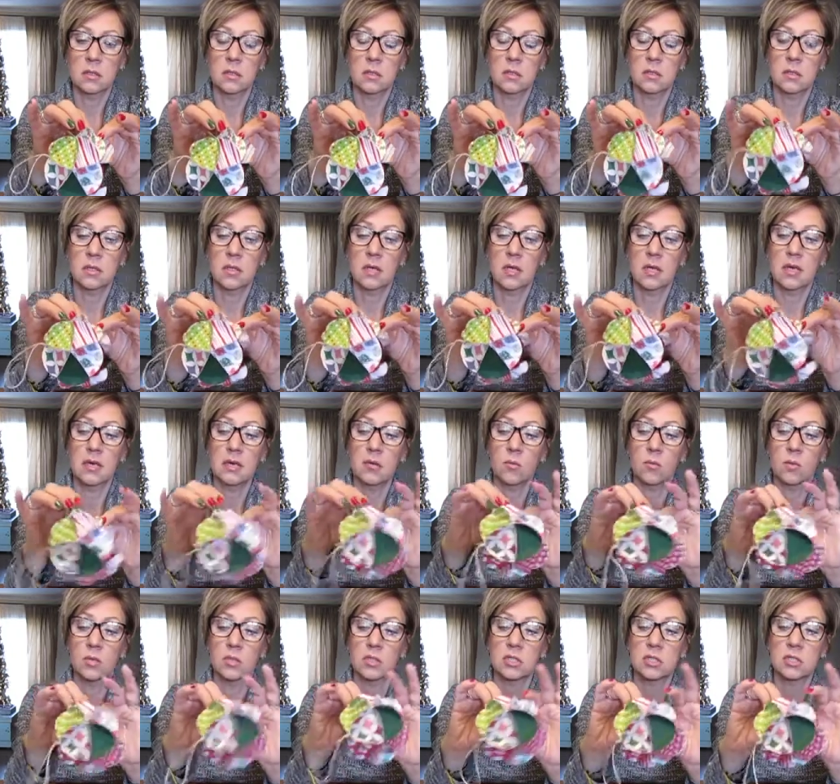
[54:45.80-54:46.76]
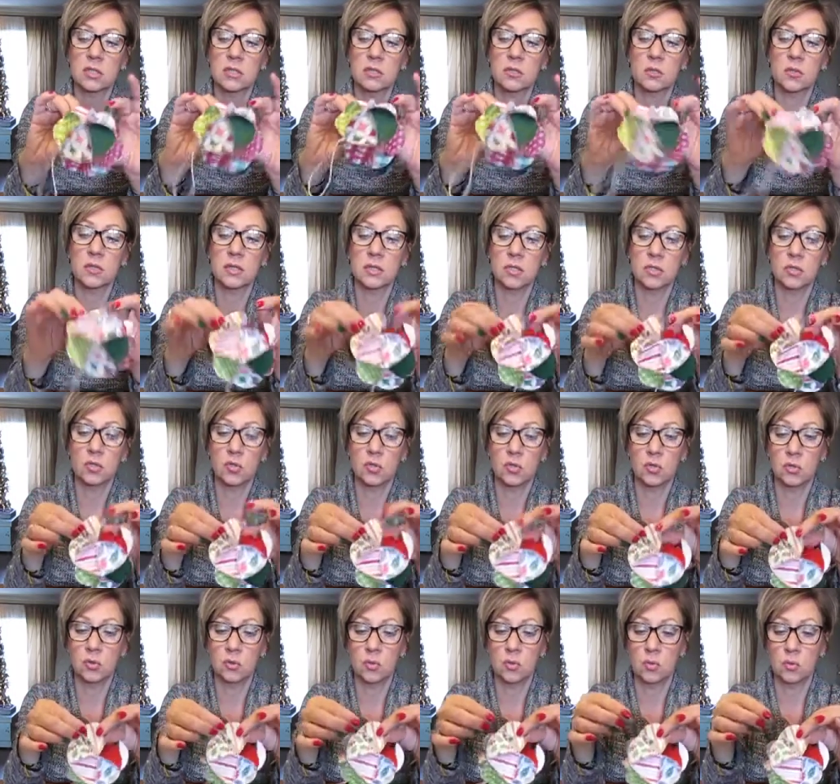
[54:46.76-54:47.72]
okay, we're just going
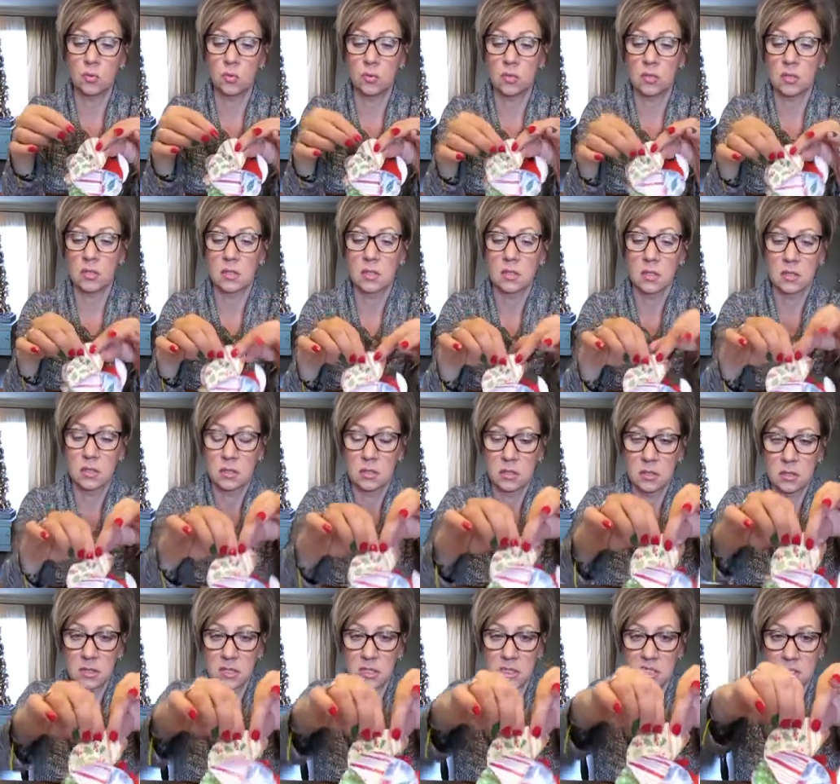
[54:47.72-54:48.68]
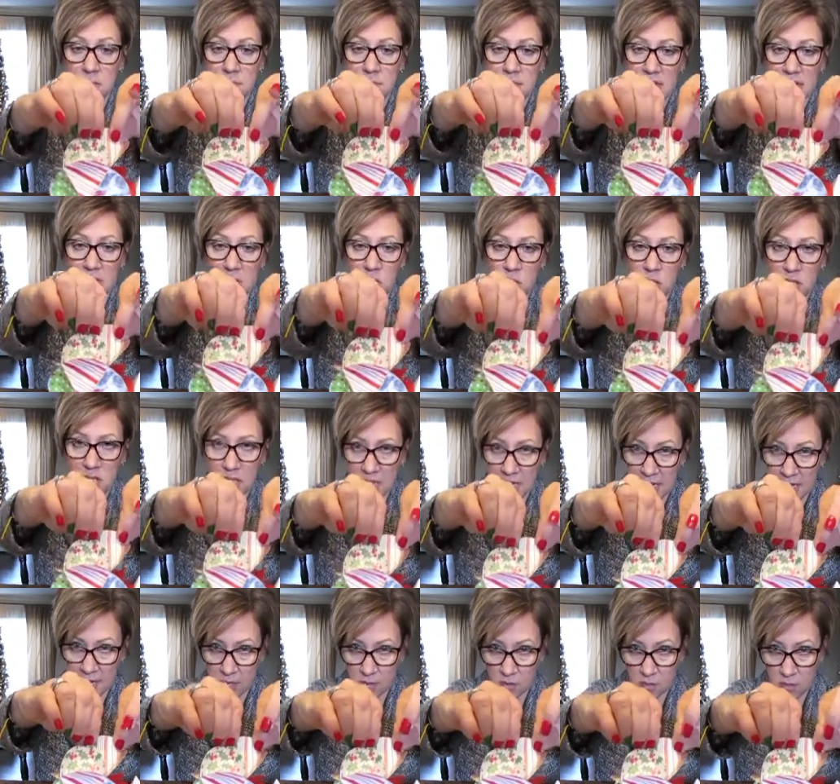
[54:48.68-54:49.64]
to smash it
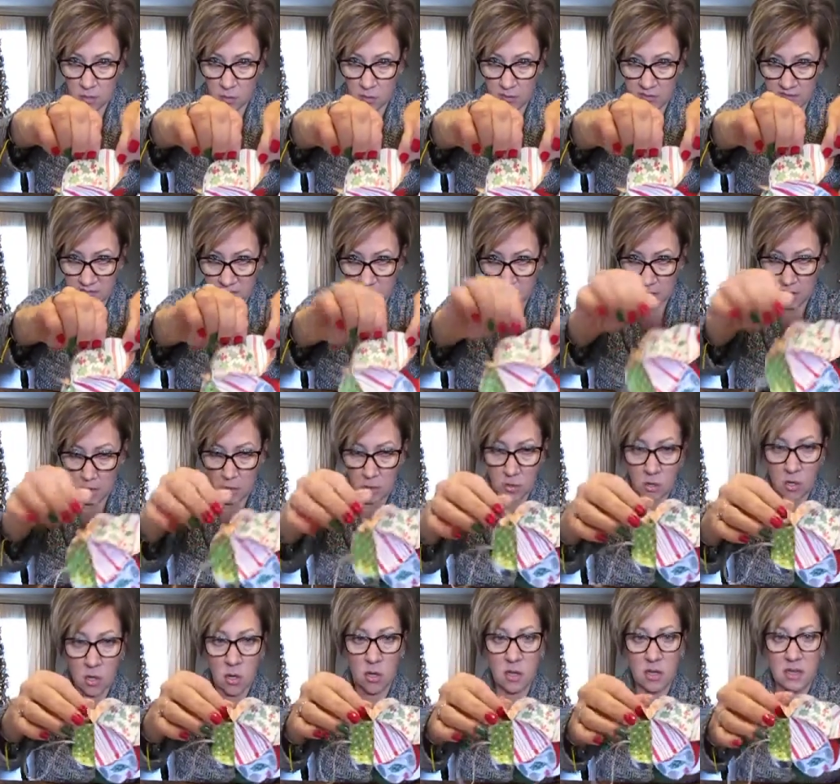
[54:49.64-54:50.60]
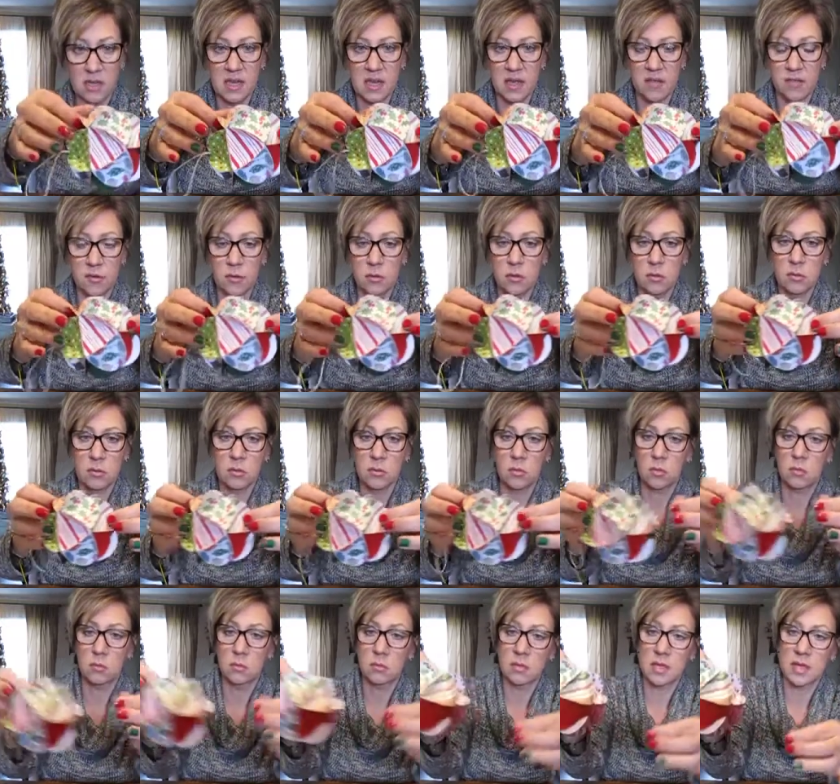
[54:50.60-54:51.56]
together like we've done on all the other
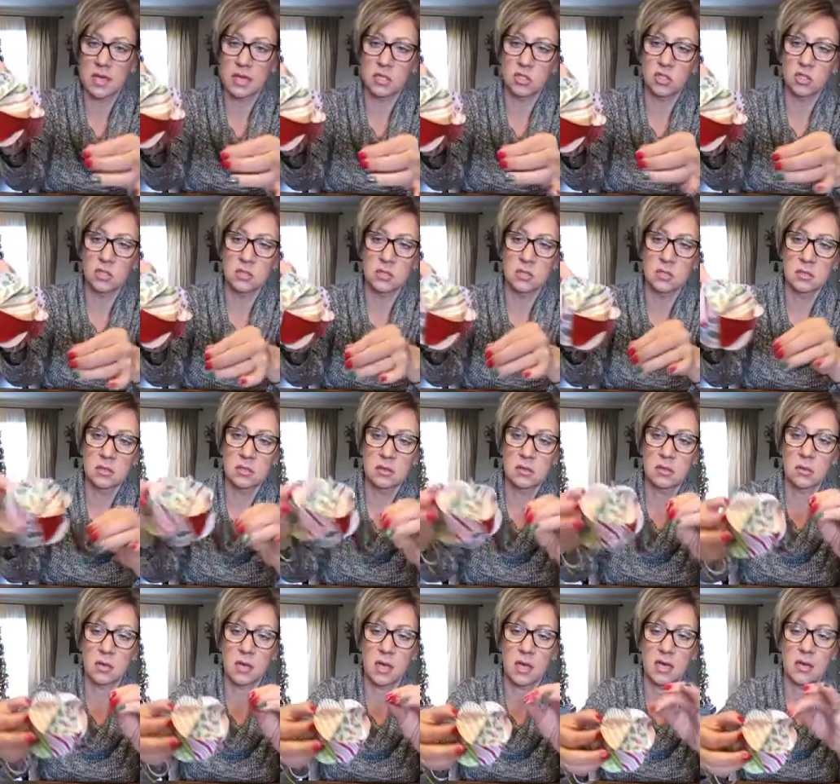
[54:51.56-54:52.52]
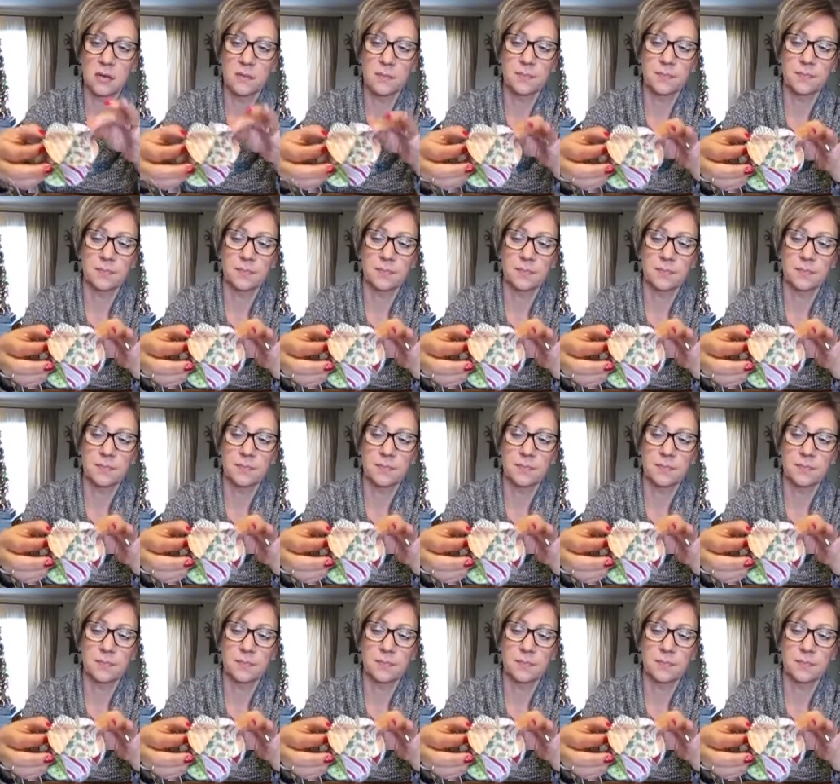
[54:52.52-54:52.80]
edges, okay?